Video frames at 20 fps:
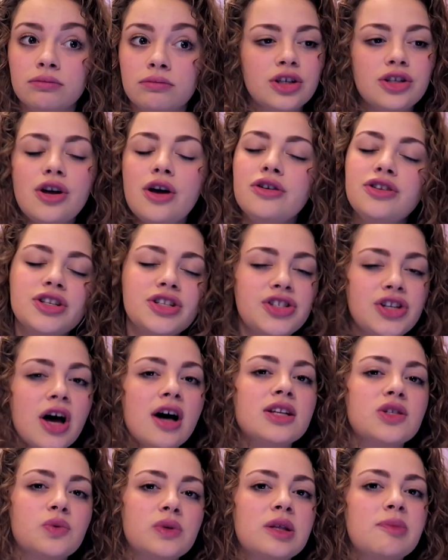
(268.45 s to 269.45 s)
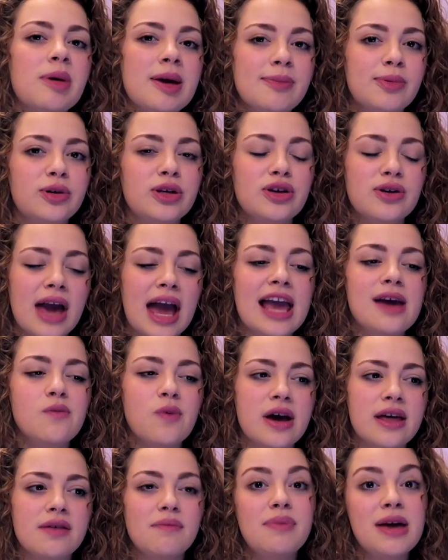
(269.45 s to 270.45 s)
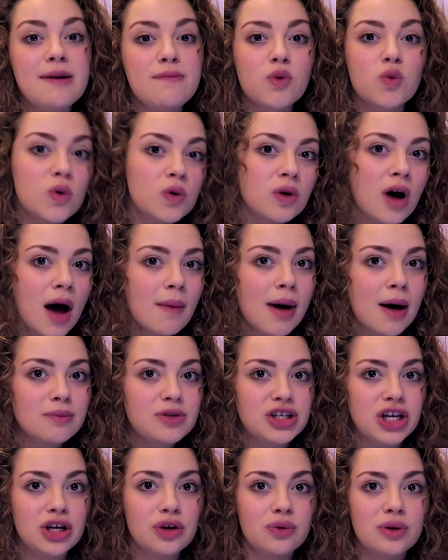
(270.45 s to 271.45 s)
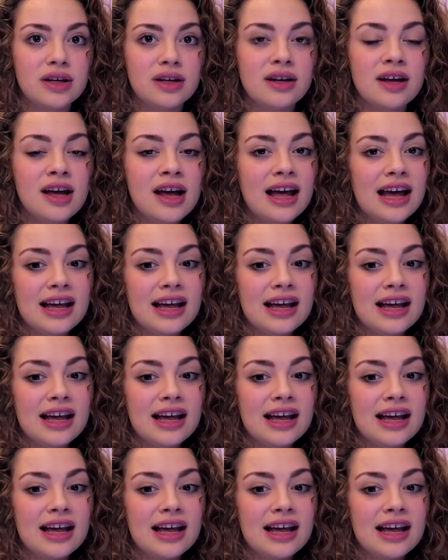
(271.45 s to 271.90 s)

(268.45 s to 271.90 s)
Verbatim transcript: You don't just dance with the people you came with and people will come up to you and